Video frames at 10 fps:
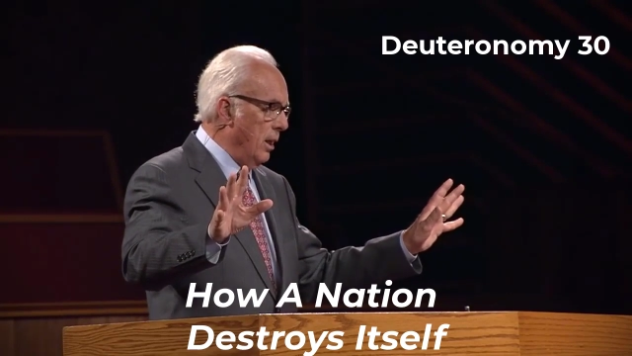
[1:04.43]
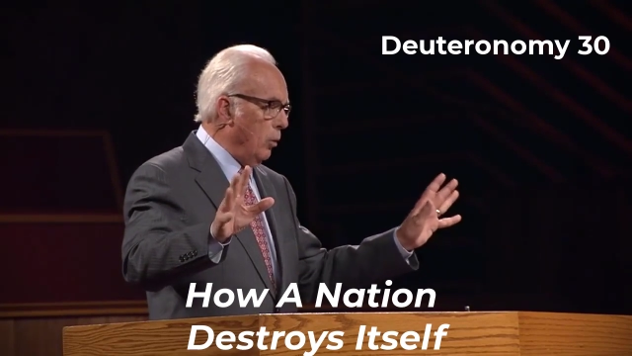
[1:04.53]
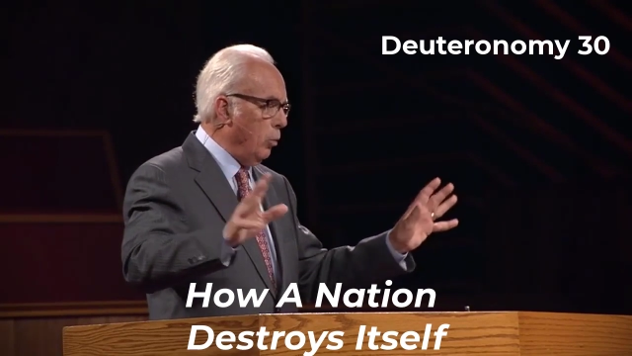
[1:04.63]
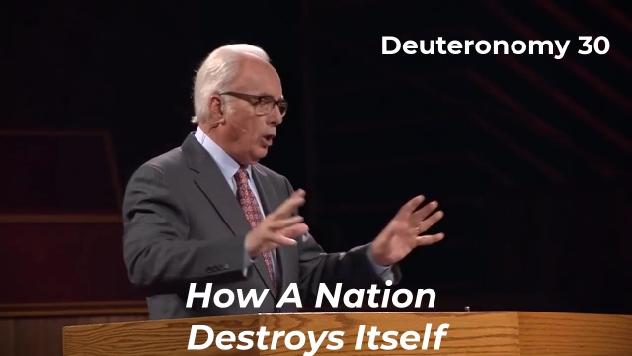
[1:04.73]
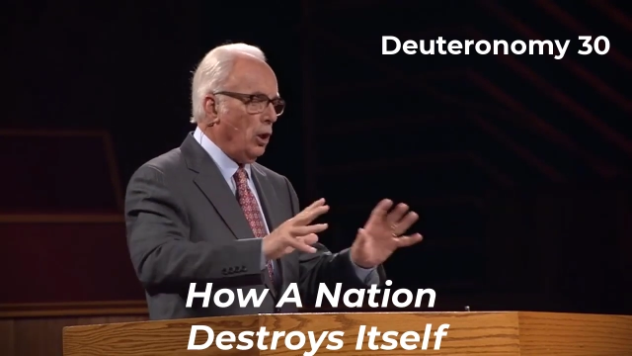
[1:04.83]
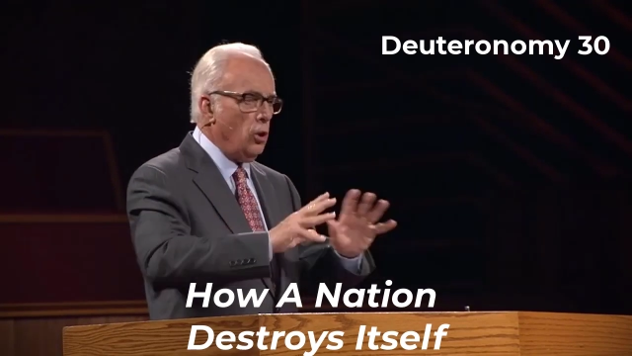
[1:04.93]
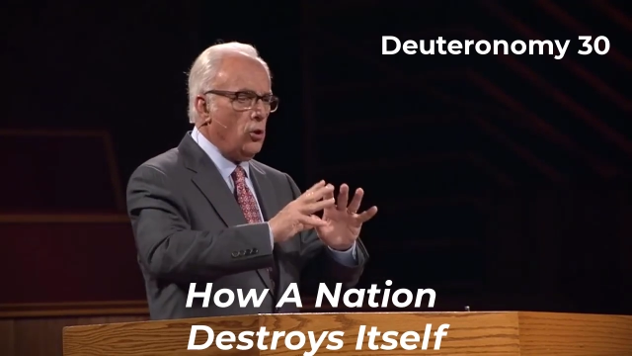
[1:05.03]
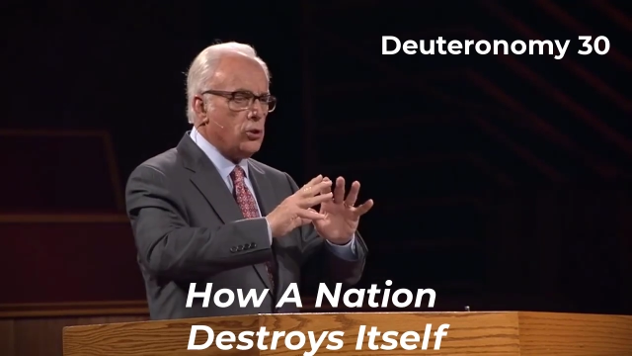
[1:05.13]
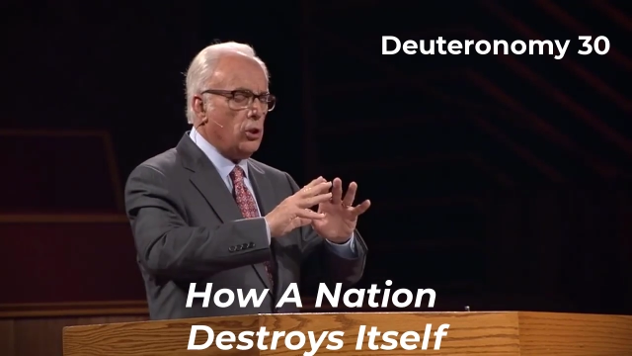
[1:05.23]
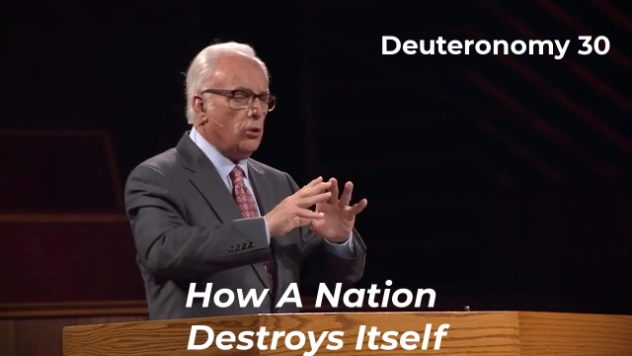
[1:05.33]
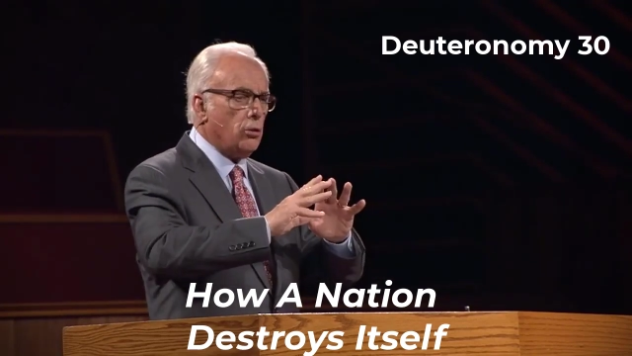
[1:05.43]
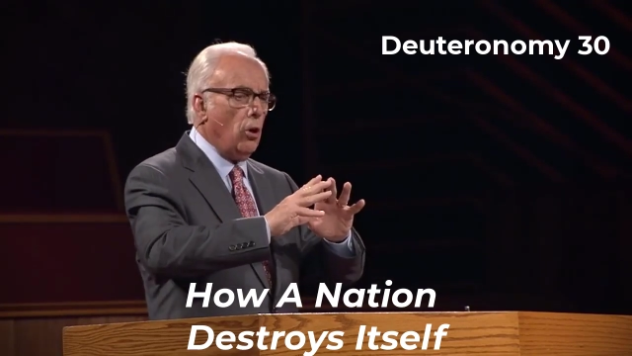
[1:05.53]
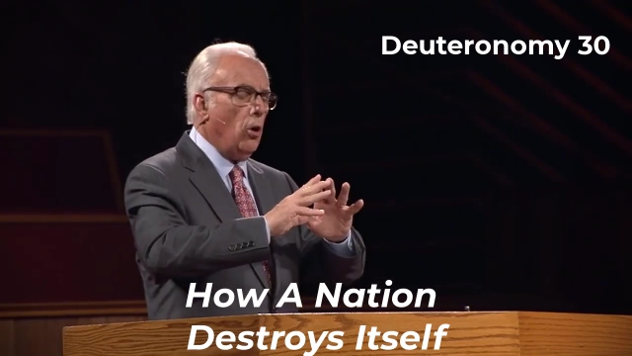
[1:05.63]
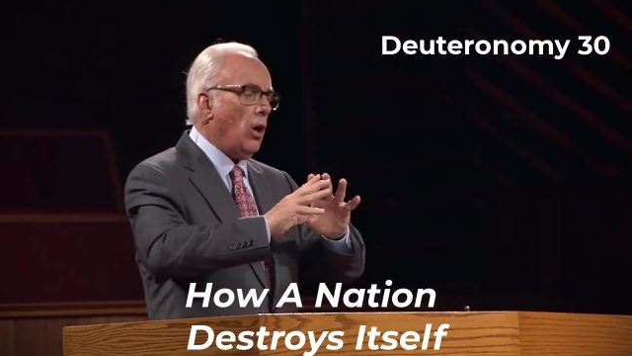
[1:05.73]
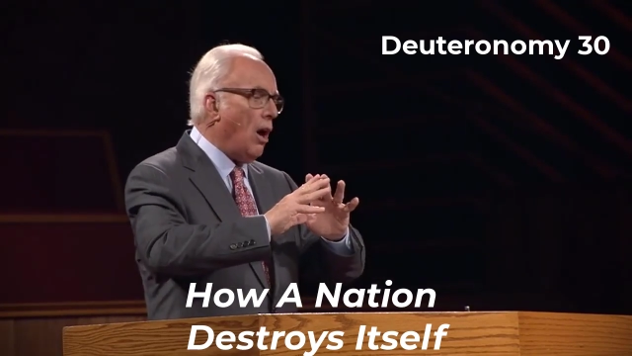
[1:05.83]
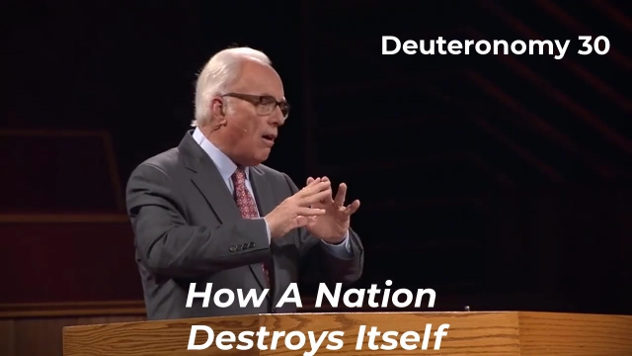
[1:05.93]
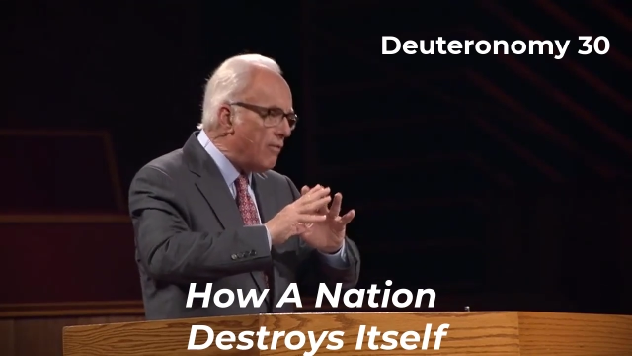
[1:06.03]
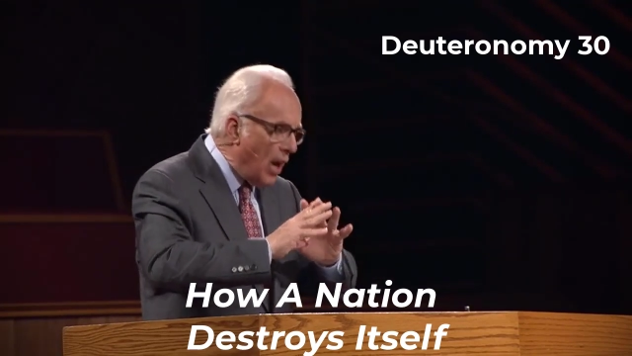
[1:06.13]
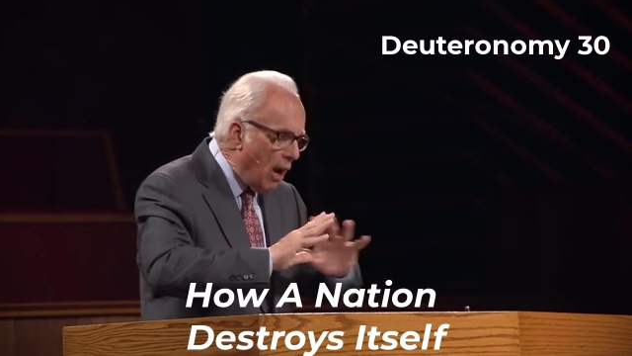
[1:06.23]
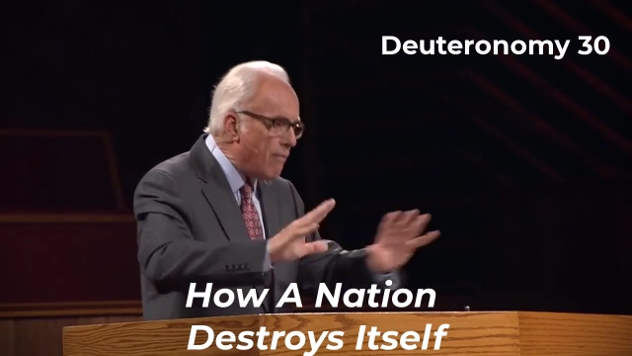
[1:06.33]
It will lose control
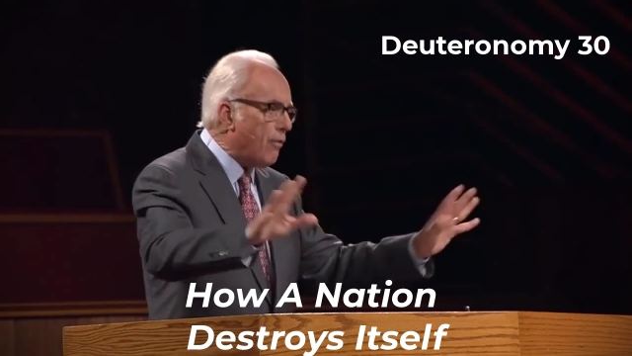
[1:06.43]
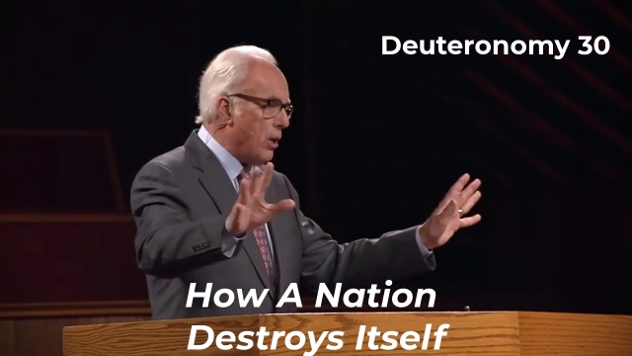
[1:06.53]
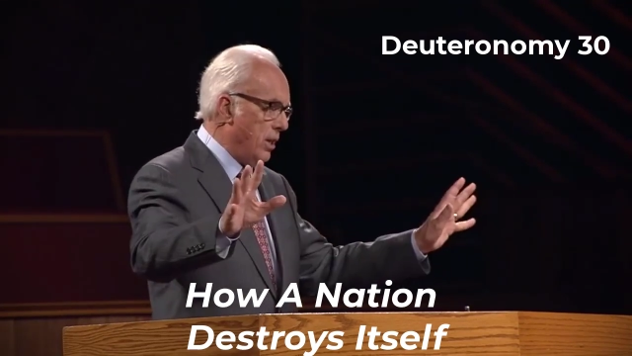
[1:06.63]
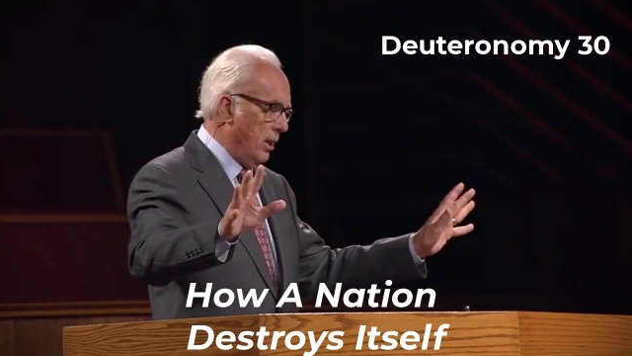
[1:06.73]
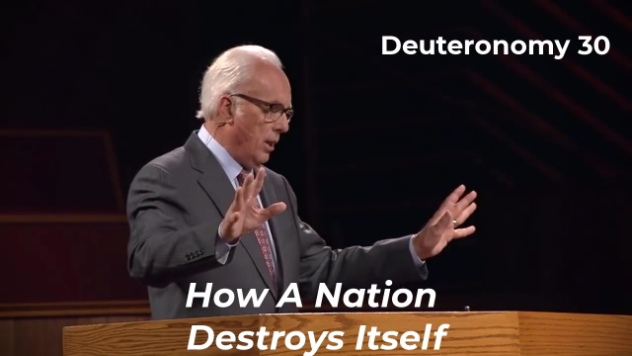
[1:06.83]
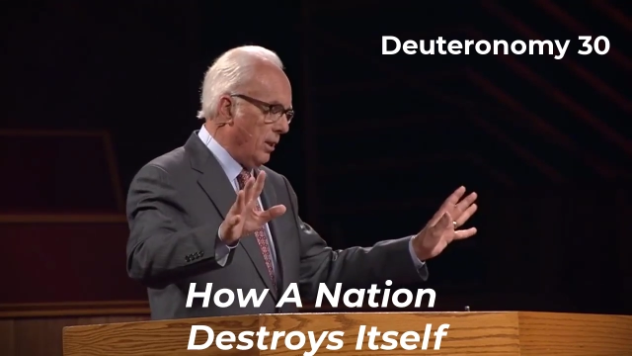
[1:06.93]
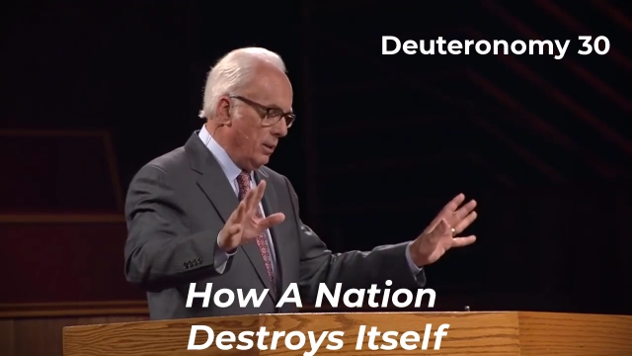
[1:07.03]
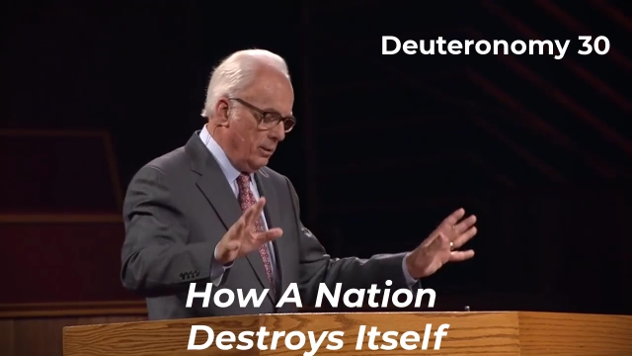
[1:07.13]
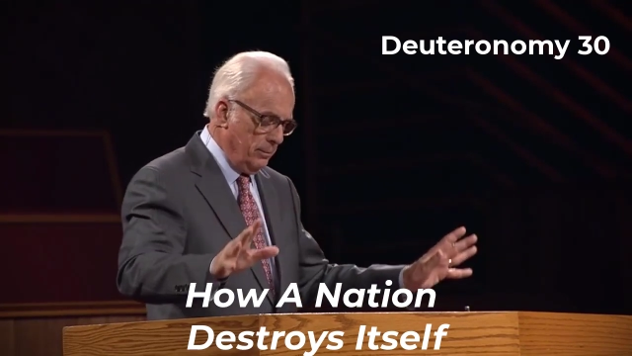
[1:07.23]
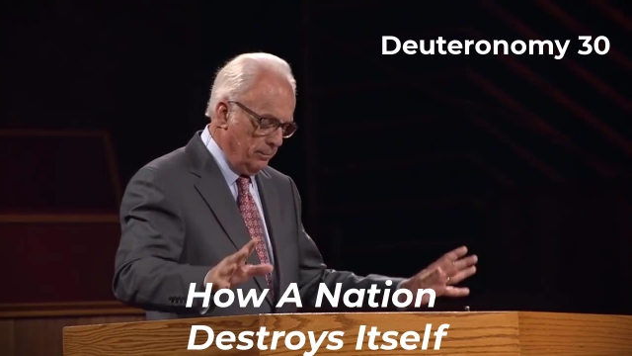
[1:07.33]
of everything.